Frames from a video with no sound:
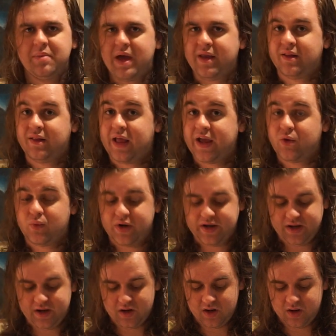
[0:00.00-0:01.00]
Penn liked what
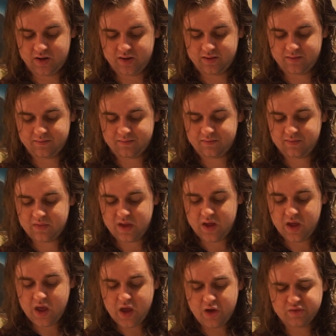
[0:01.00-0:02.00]
he heard.
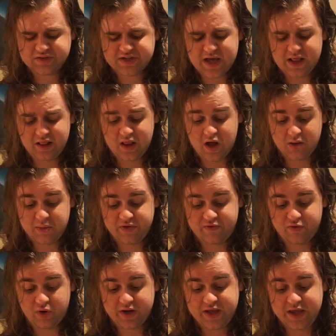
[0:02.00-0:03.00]
It was not long
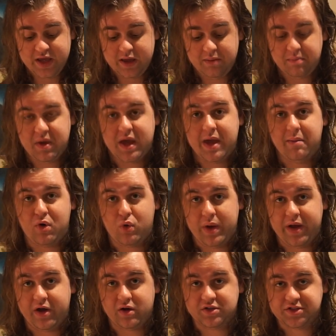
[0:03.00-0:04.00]
before he became a
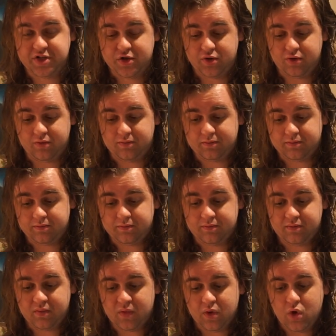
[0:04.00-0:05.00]
Quaker too.
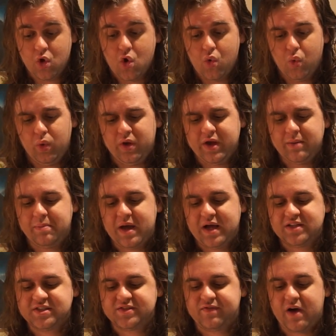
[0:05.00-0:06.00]
William
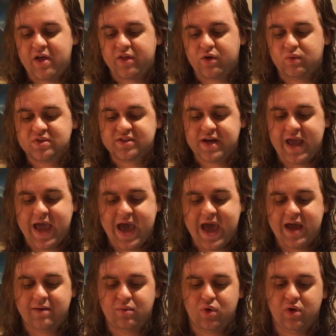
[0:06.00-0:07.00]
Penn's father was an
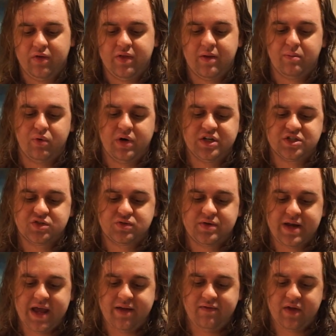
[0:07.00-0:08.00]
admiral in the British
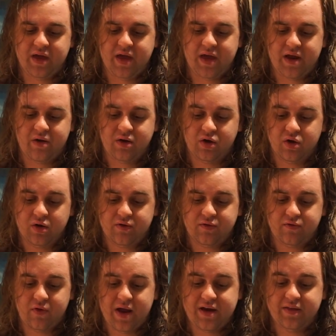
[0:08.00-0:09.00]
Navy and a good
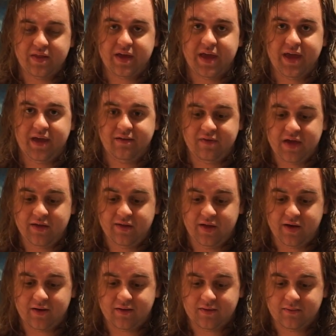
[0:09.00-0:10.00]
friend of the King of
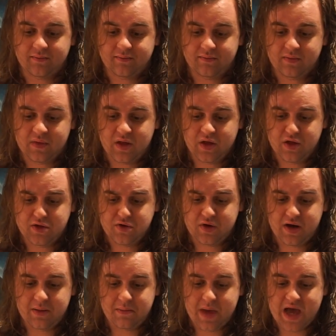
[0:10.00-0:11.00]
England. You
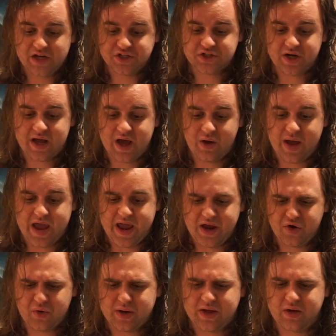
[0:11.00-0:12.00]
can imagine how
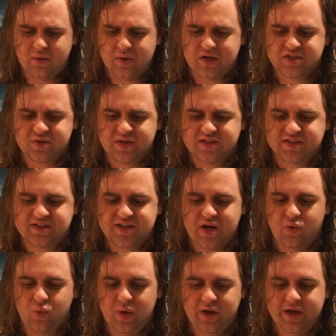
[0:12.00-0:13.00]
angry he was when his
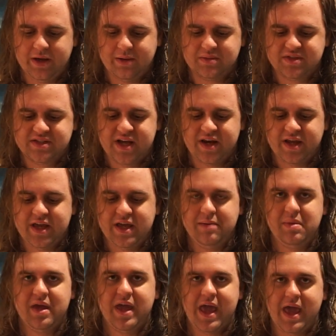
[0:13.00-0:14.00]
son William said he
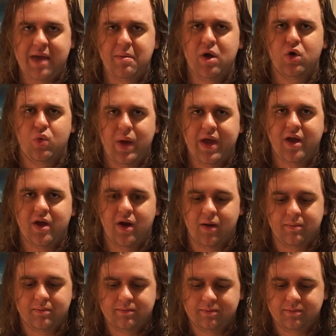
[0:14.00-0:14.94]
became a Quaker.